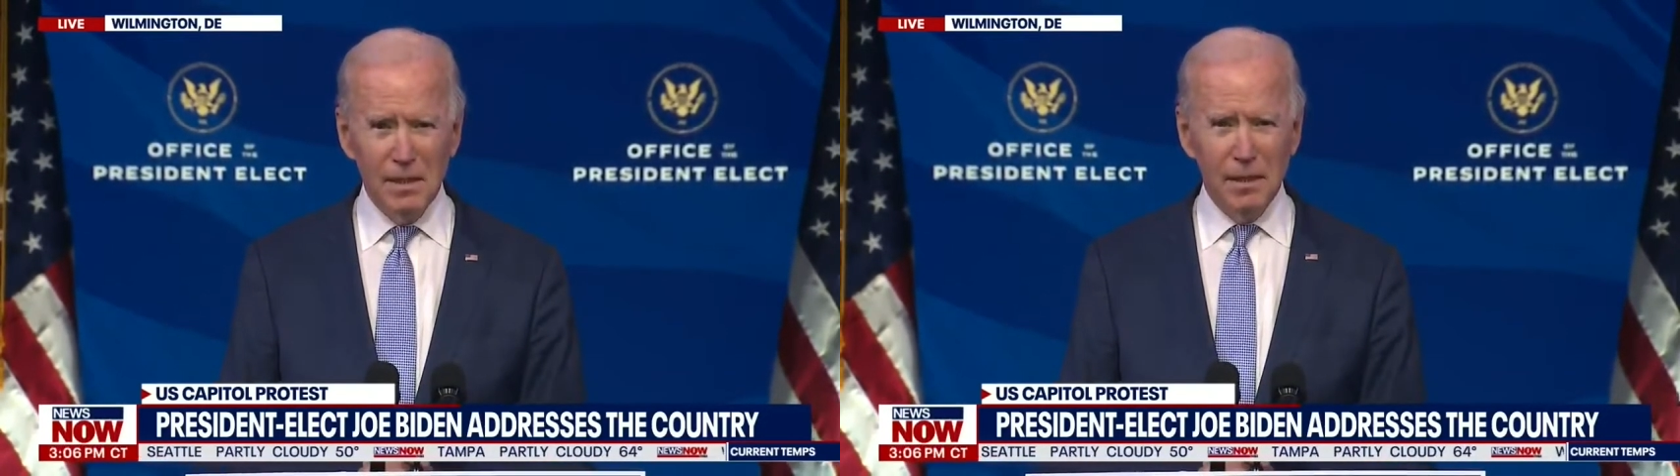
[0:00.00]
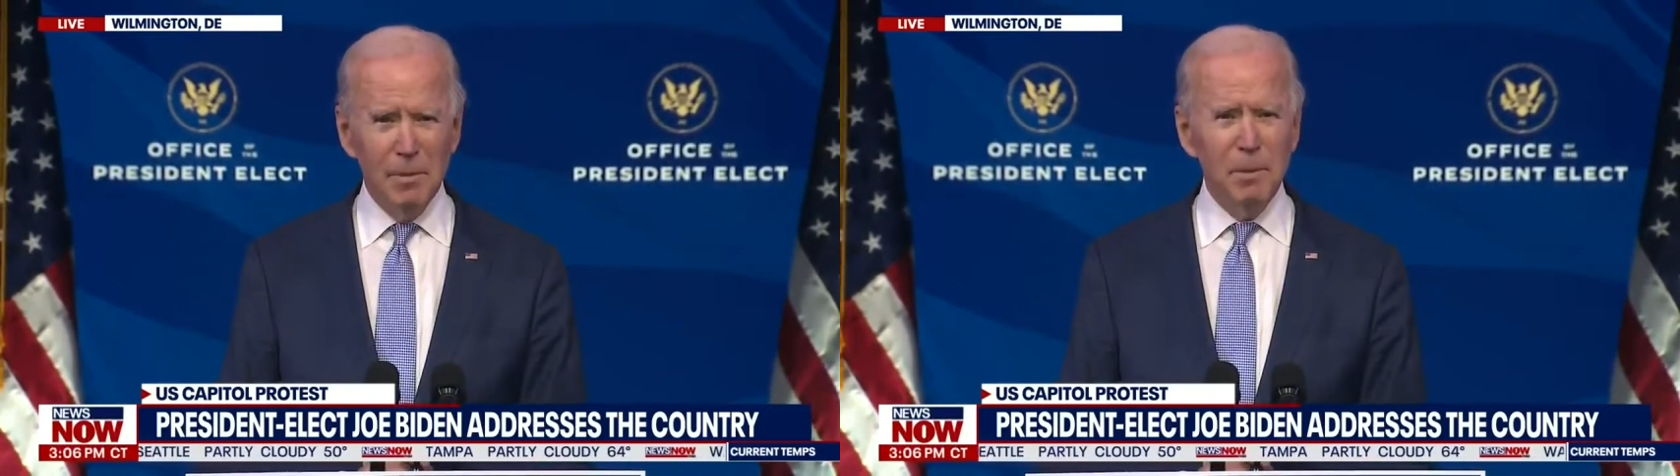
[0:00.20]

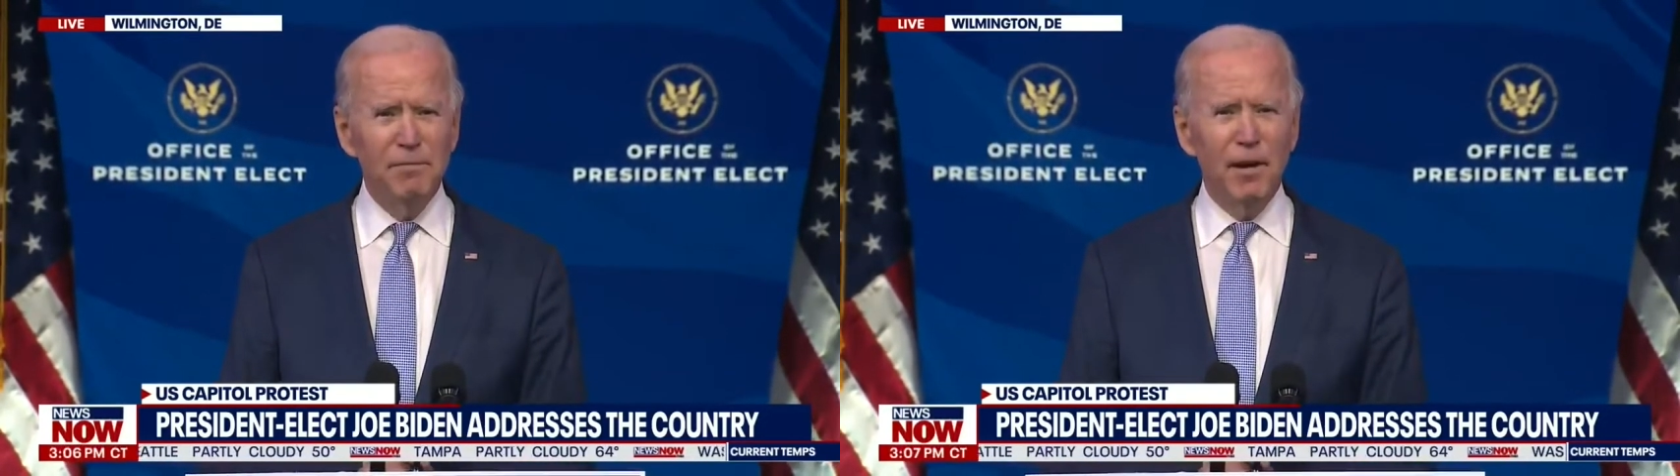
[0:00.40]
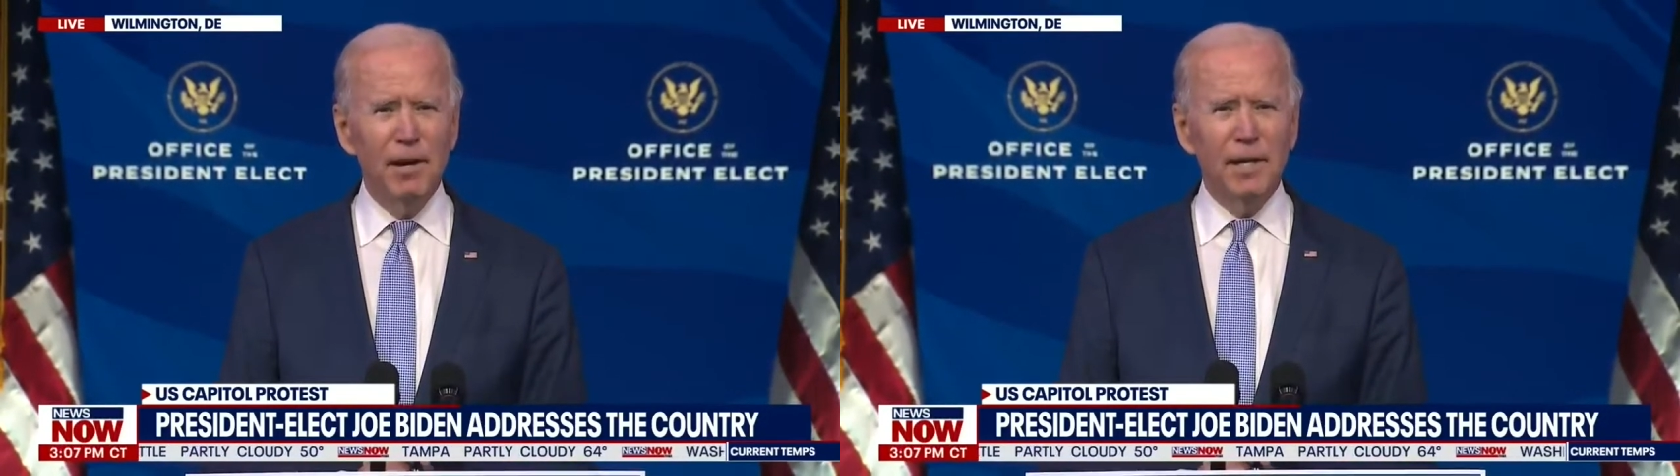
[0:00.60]
Let me be
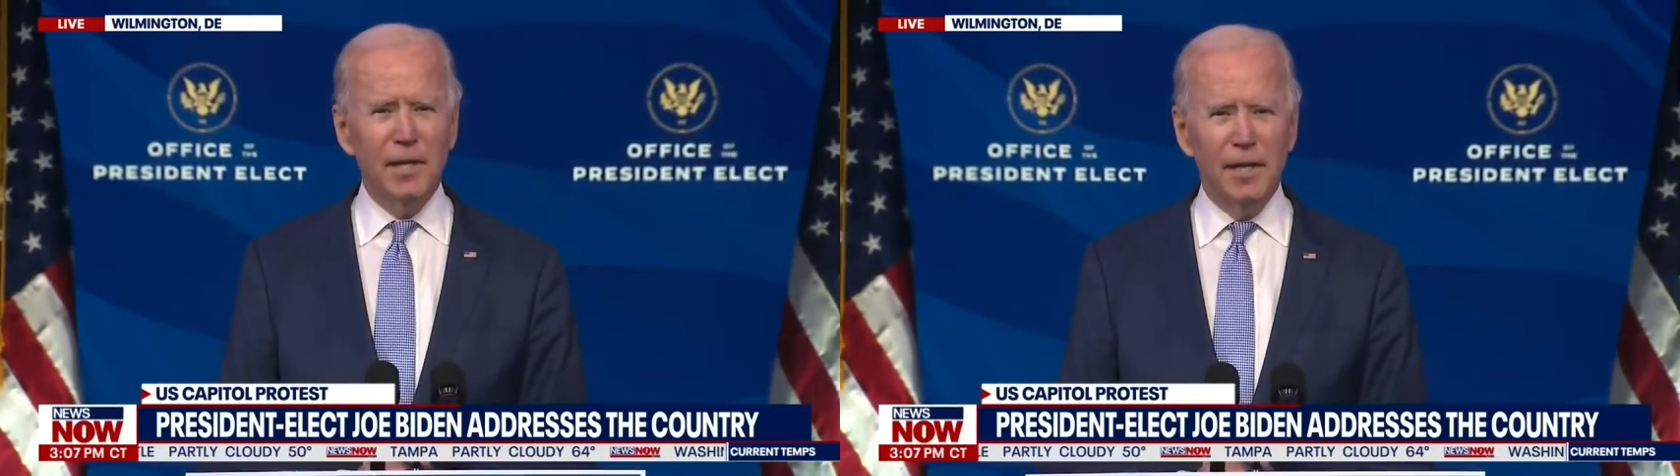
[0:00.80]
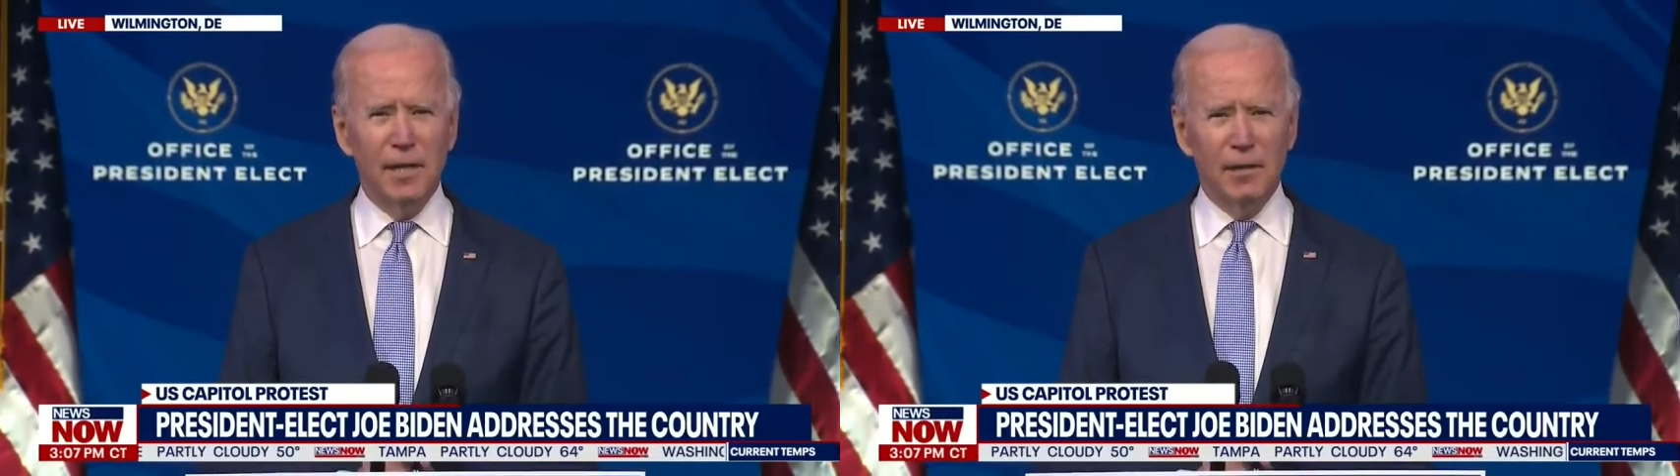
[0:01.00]
very
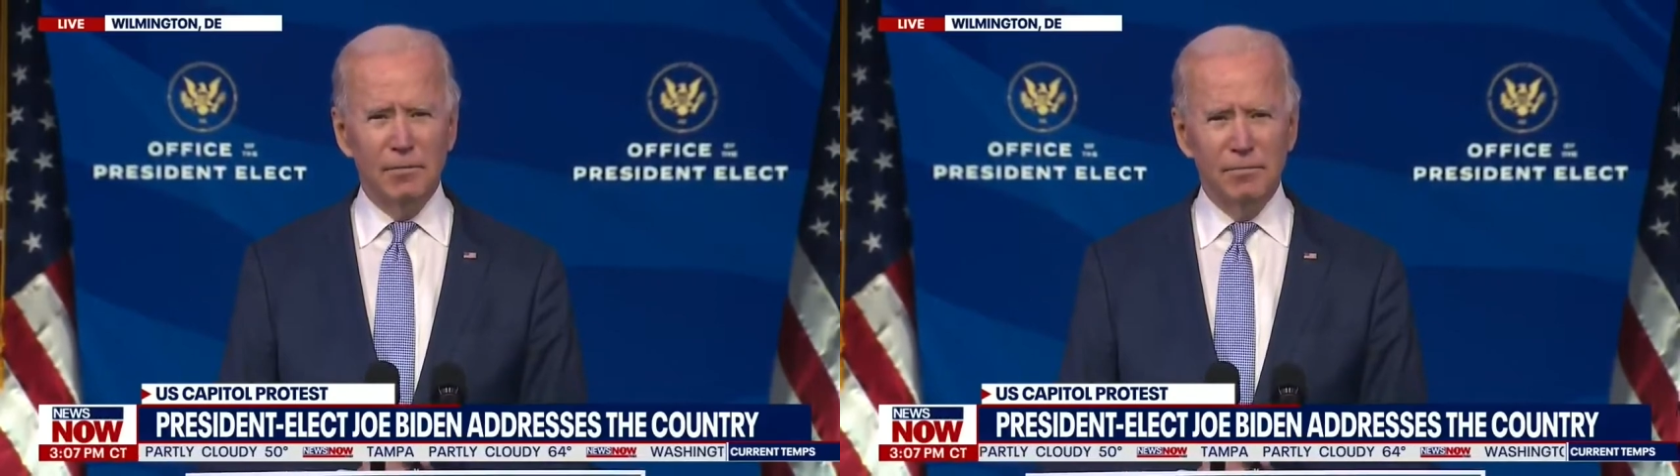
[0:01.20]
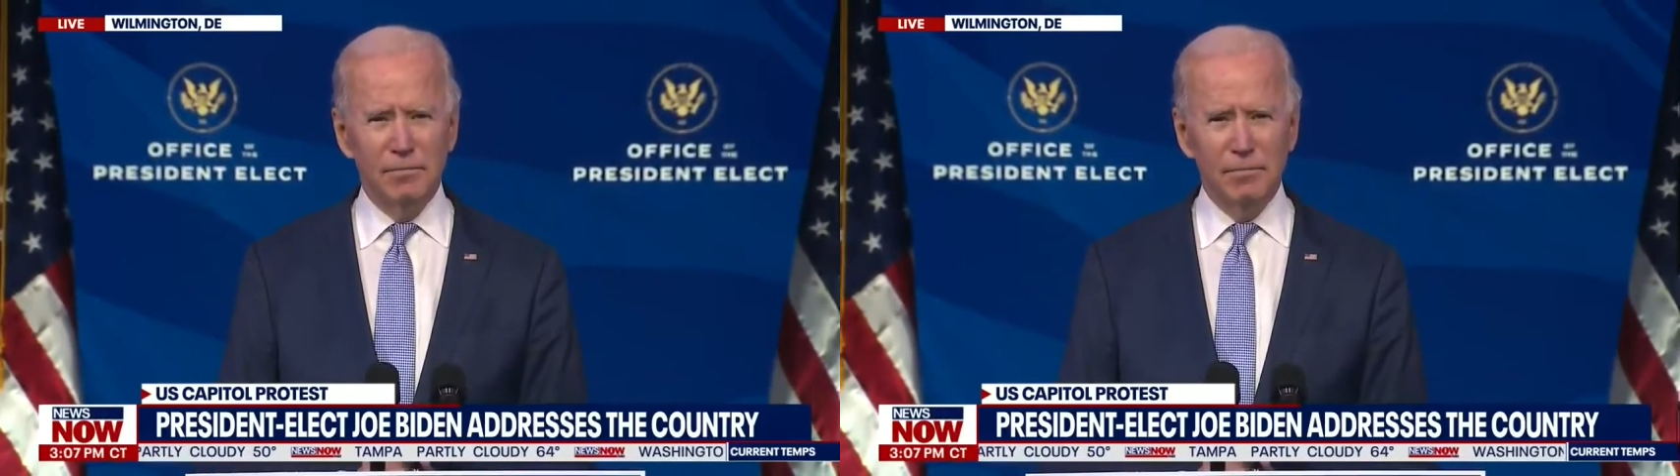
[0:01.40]
clear.